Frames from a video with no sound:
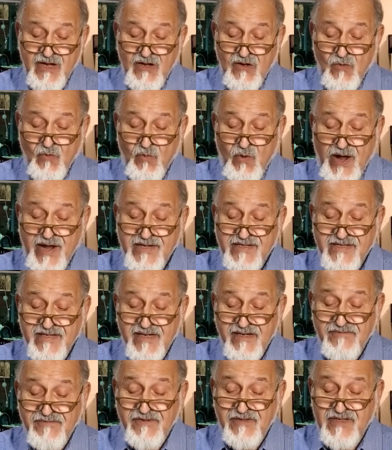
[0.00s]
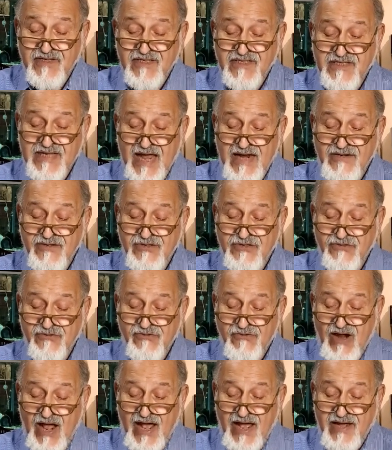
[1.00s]
waiting for the sun to
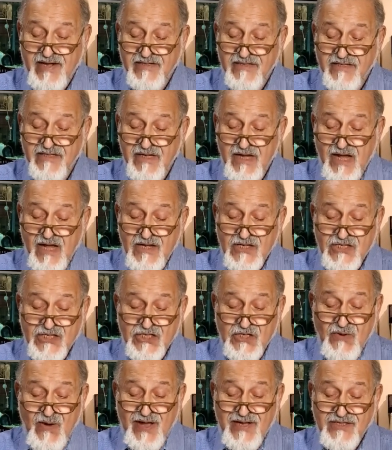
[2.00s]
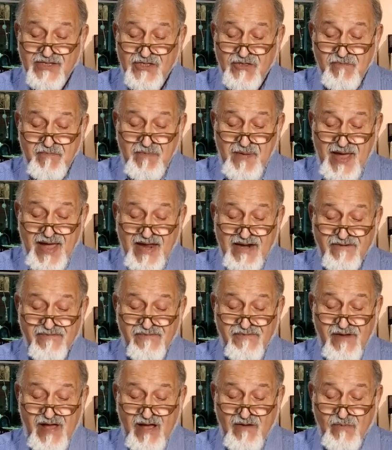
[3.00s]
rise, so as to bid
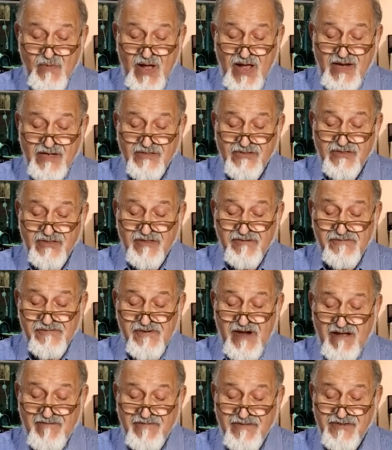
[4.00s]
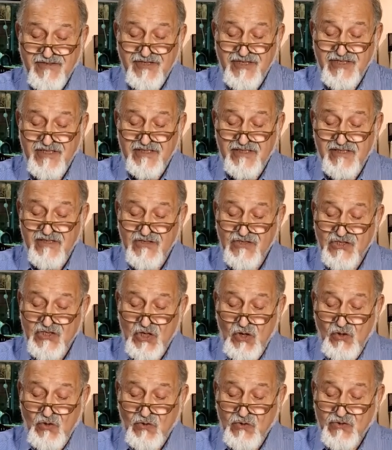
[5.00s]
farewell to the Fravashis and the
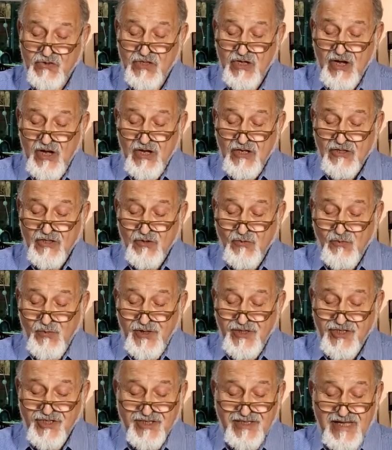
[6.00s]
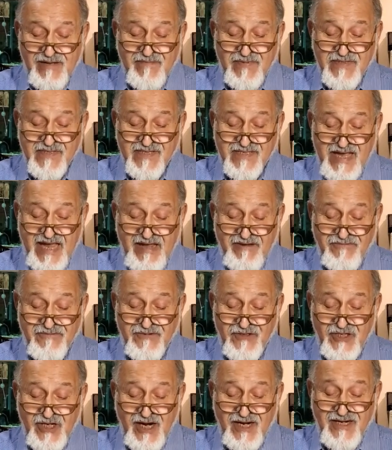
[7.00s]
souls, to wish them a safe
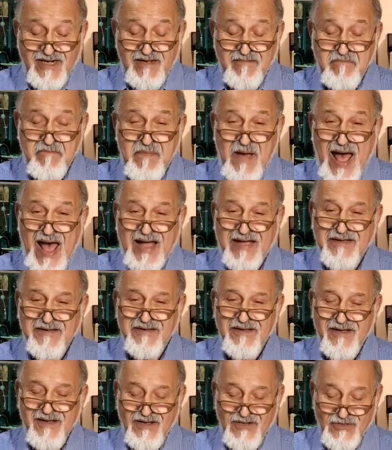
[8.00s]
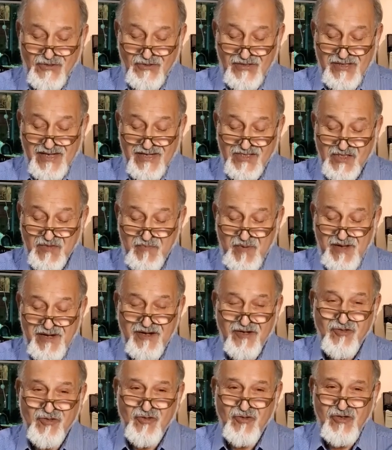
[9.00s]
journey back to their
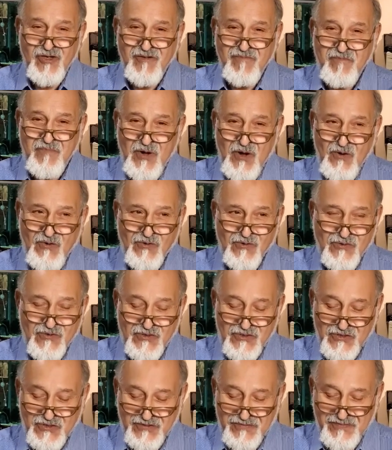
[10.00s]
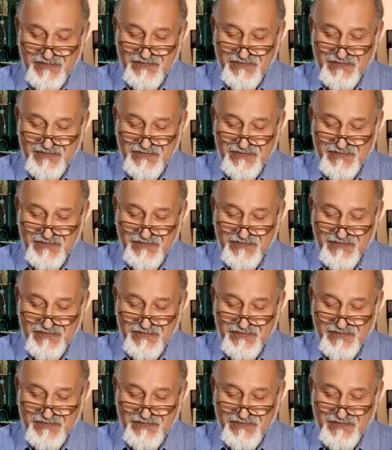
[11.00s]
spiritual abodes.